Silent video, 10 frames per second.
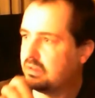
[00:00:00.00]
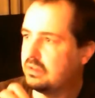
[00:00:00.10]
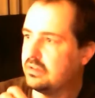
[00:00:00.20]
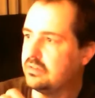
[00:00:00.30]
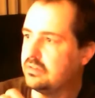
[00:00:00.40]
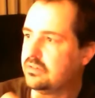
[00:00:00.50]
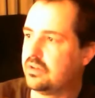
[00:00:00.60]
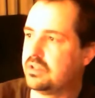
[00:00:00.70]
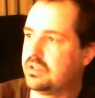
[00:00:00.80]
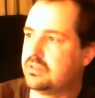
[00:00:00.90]

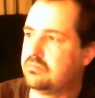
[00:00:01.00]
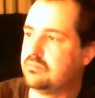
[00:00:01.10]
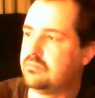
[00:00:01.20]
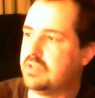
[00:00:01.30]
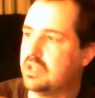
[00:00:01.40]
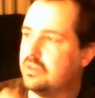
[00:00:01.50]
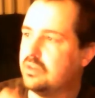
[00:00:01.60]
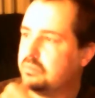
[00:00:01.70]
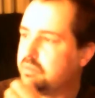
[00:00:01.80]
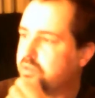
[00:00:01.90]
not yellow,
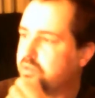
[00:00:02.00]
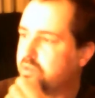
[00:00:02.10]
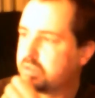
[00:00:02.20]
but not,